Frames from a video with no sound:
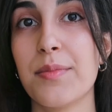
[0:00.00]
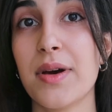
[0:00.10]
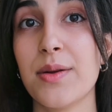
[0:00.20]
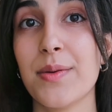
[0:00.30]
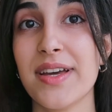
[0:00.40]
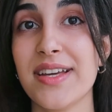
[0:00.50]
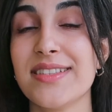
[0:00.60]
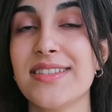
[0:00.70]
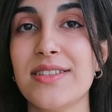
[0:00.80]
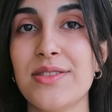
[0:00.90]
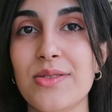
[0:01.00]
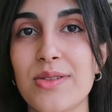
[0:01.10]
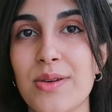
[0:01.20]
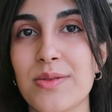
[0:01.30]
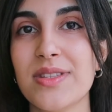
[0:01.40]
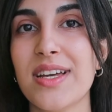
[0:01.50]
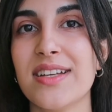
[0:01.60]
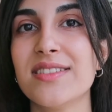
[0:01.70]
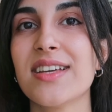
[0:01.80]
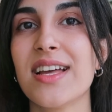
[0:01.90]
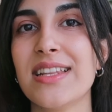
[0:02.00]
By the way, did you know that